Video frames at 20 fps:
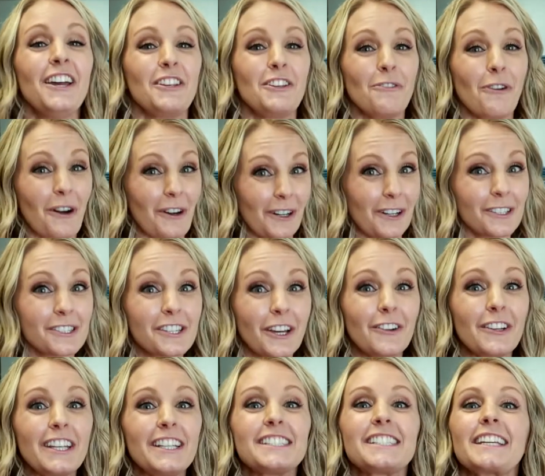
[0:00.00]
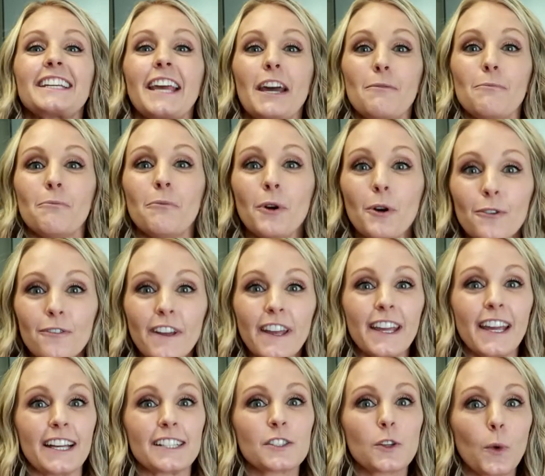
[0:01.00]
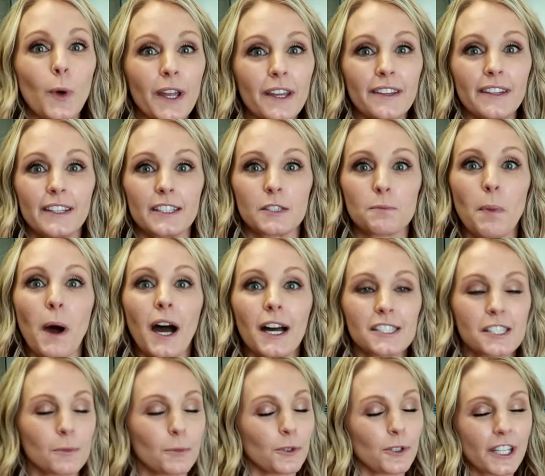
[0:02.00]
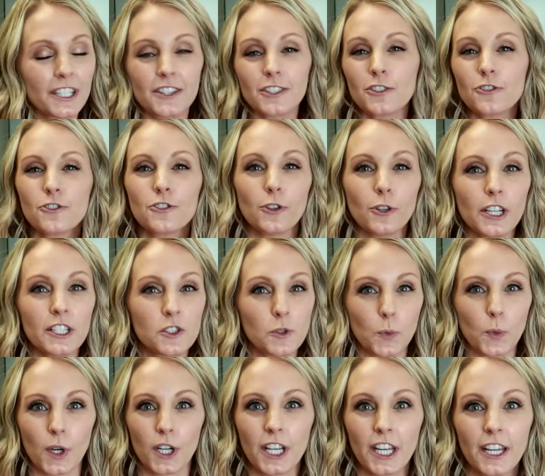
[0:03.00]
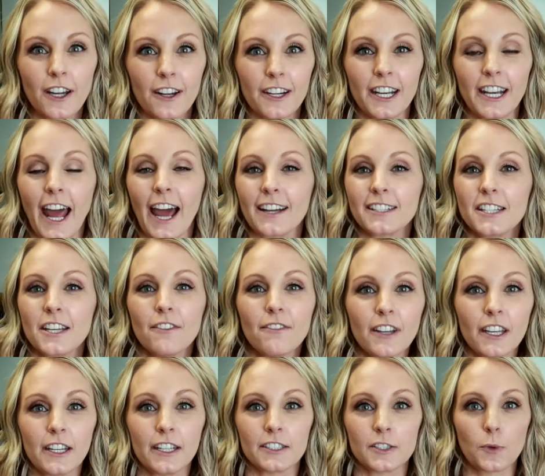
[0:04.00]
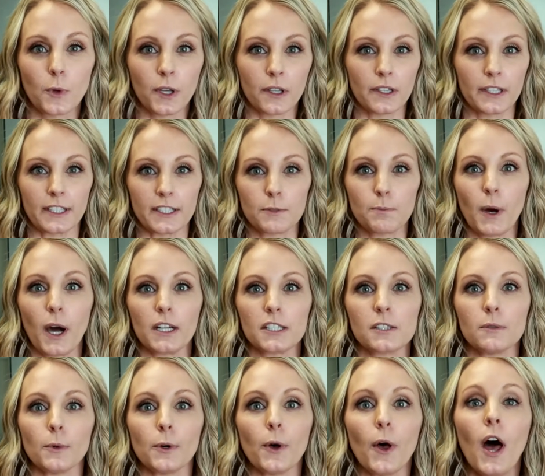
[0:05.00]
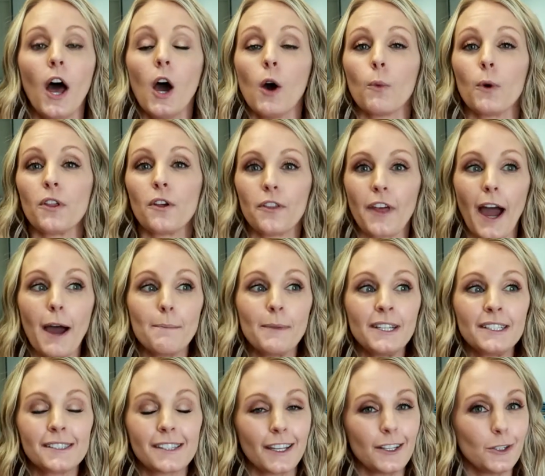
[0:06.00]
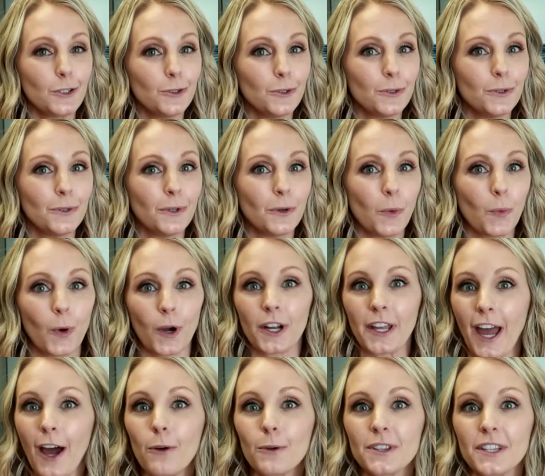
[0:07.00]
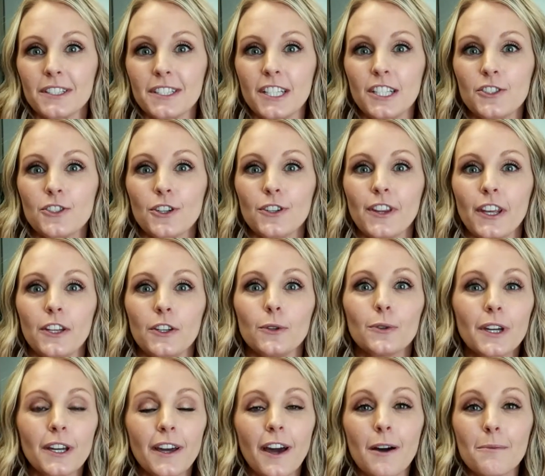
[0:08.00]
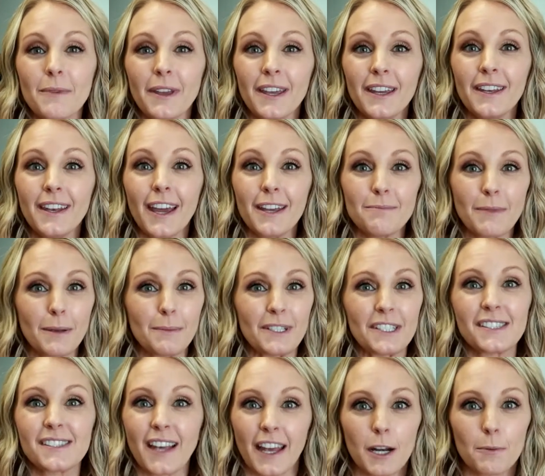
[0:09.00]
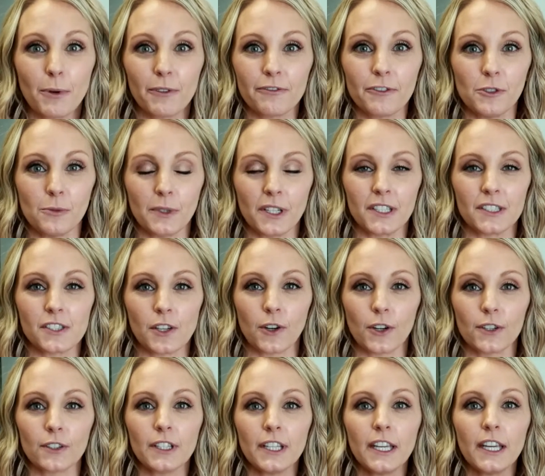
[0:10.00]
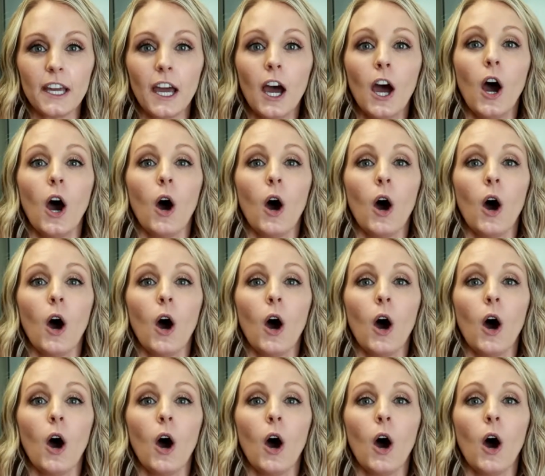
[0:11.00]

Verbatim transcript: you also need to get moving as quickly as possible, get the students working on an activity as quickly as possible. Whether that means that you work out with a teacher that you can come in and maybe set up a few minutes early,